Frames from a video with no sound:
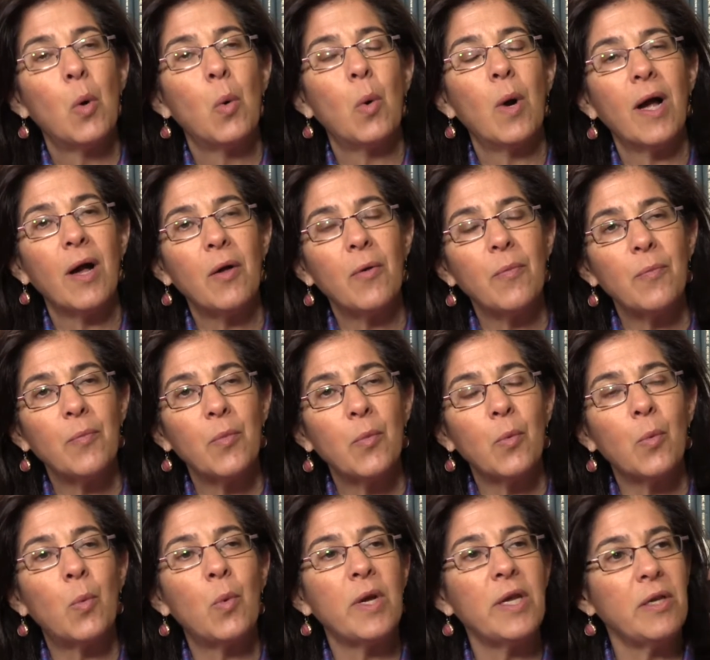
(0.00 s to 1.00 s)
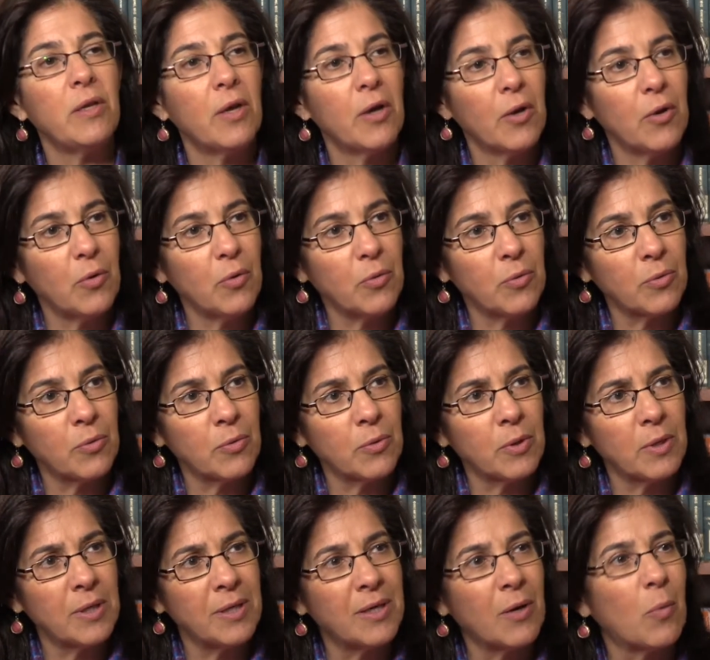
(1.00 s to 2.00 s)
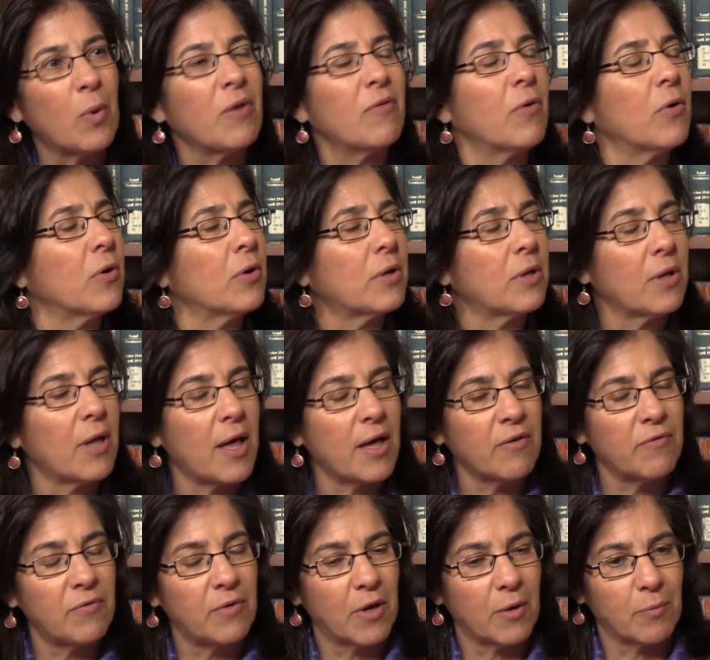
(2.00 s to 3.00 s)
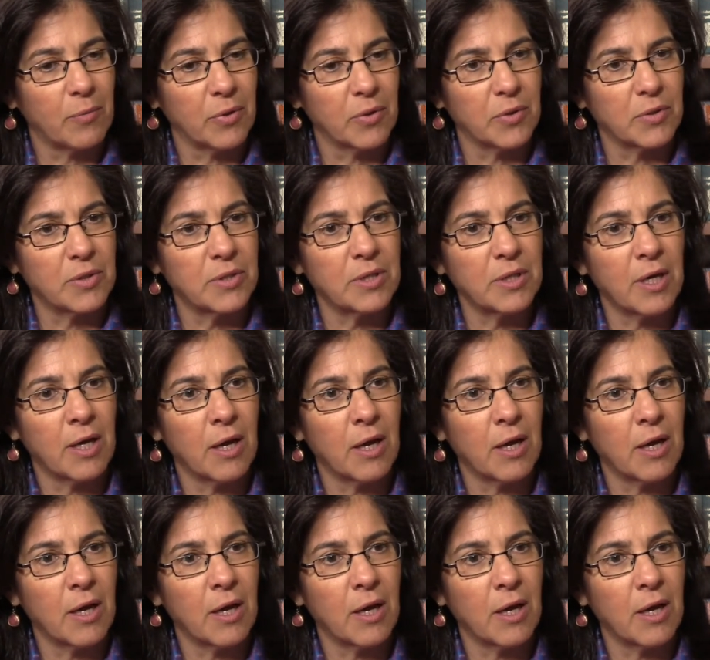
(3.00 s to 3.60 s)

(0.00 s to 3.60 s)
Well, we know we've heard a lot. Yeah, we've heard a yeah. lot of numbers.